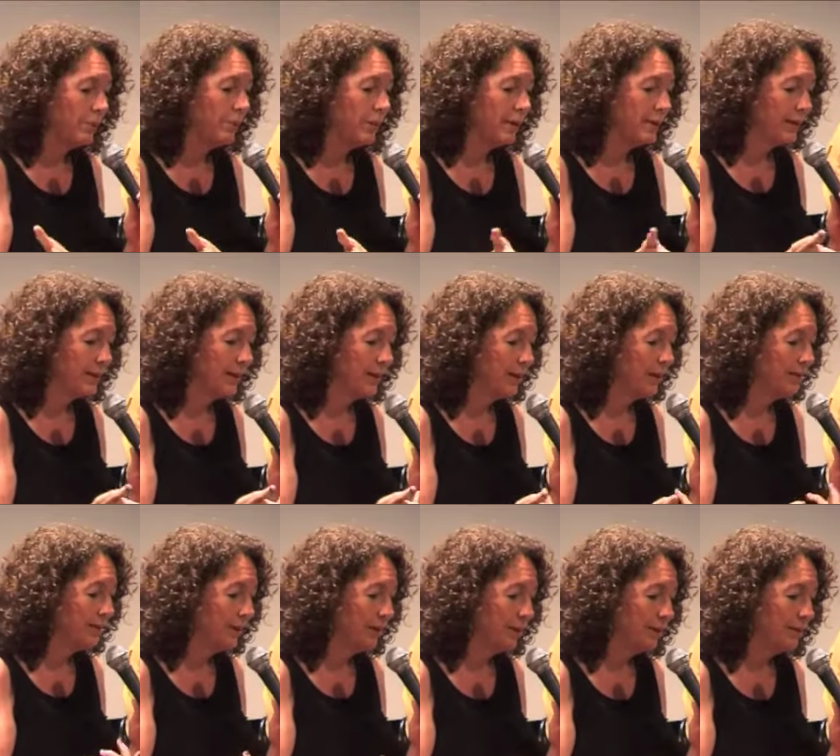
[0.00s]
we sat
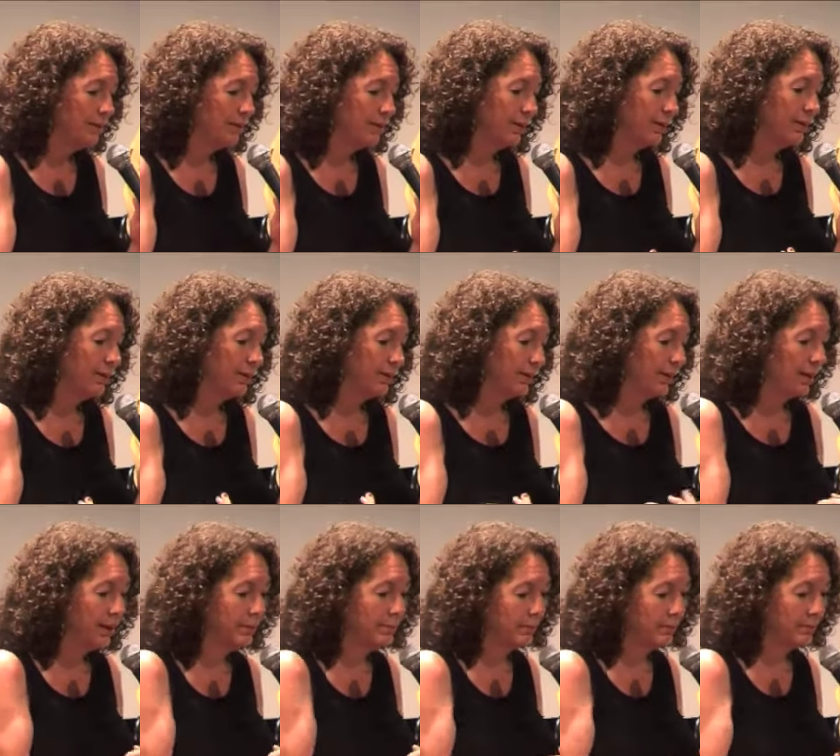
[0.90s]
around a
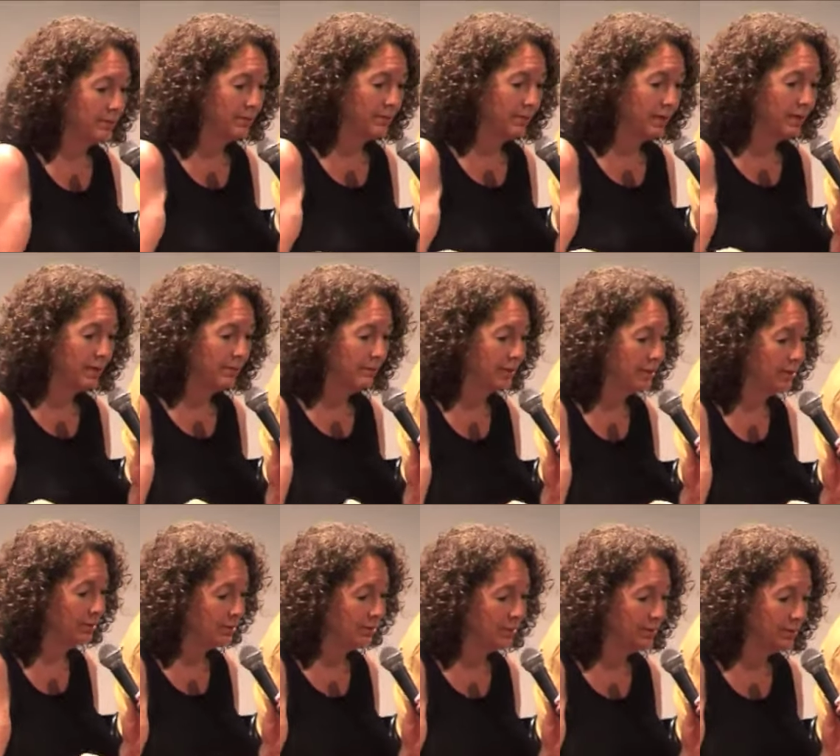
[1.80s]
table in a
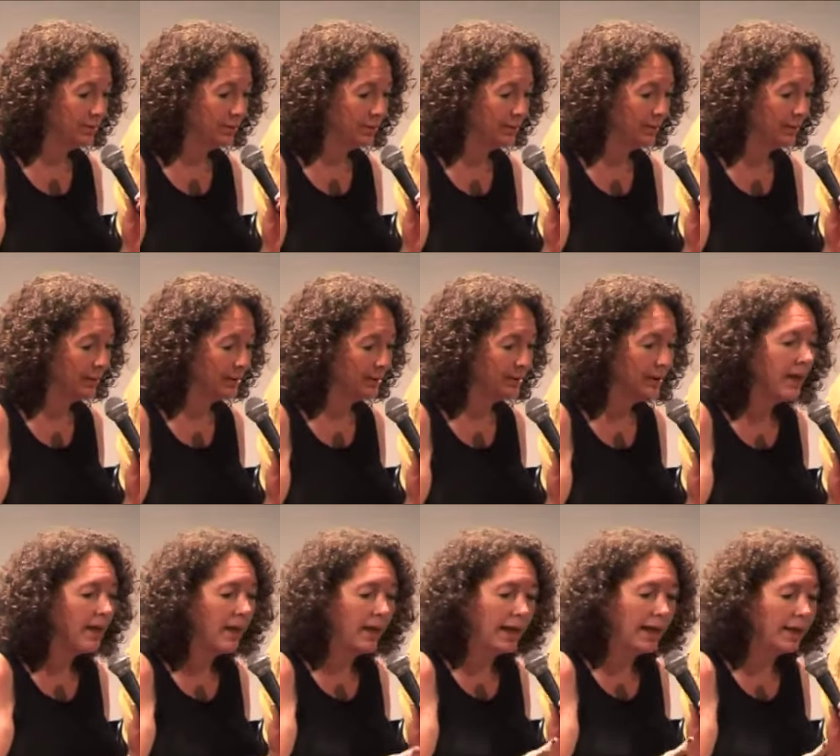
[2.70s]
rehearsal space
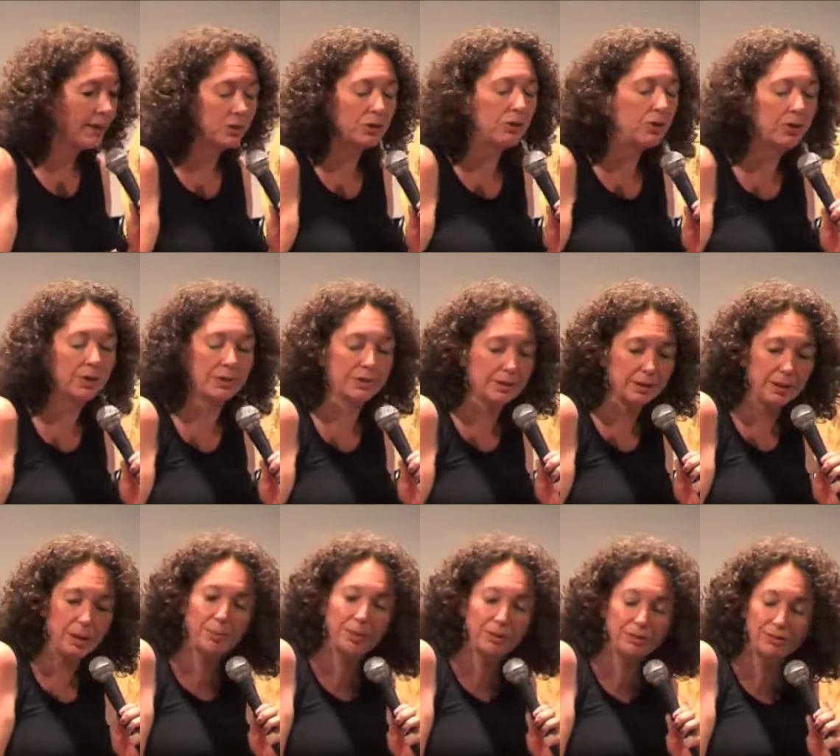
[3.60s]
and talked
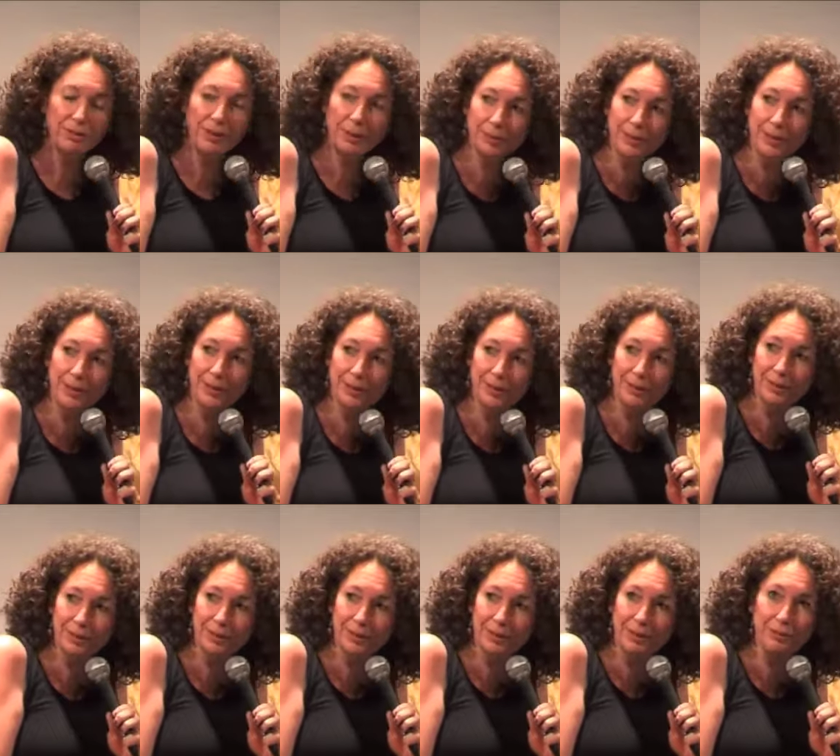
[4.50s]
about family
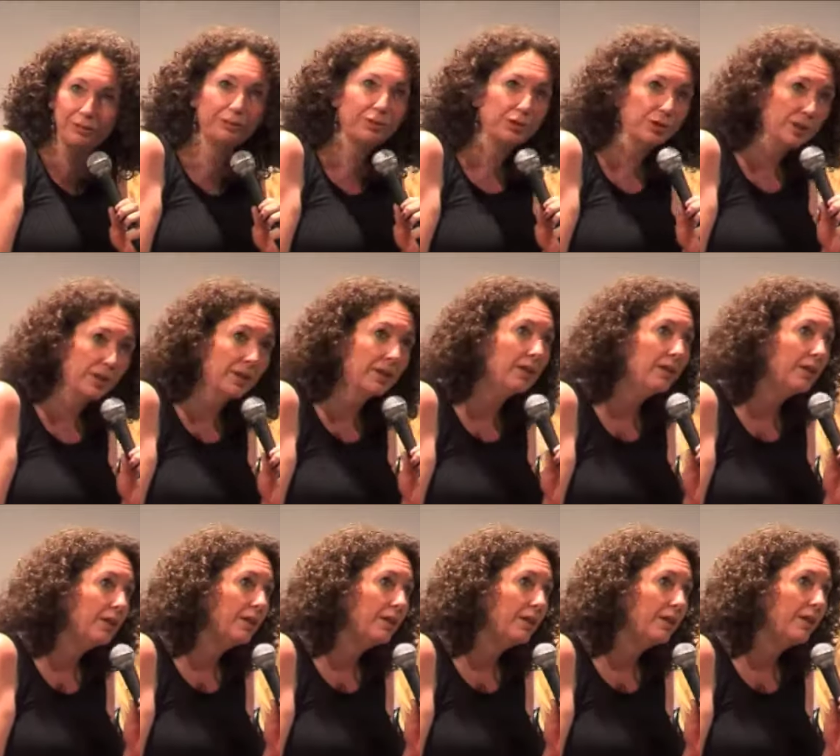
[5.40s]
for
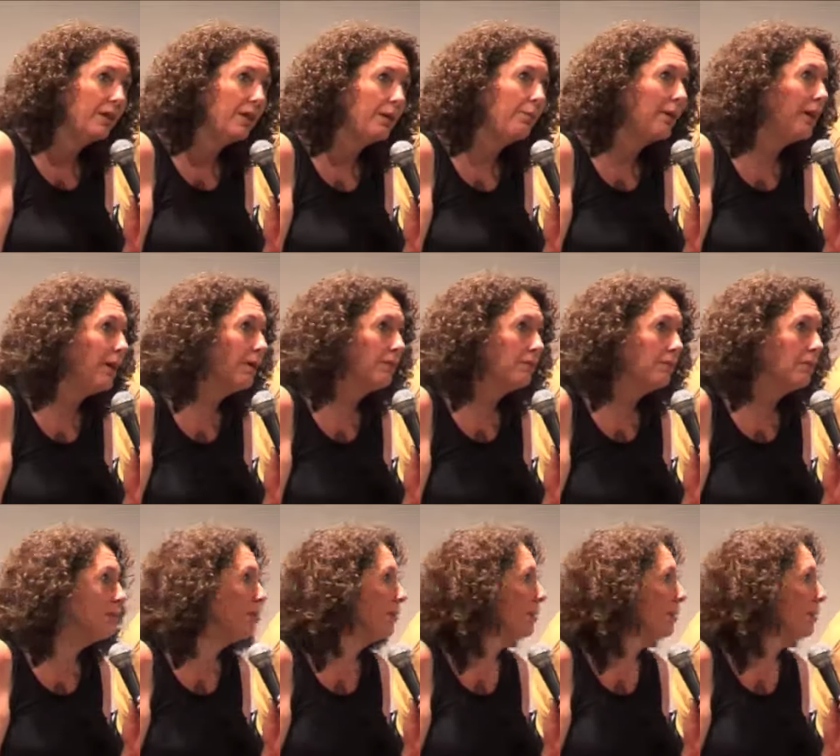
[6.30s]
about,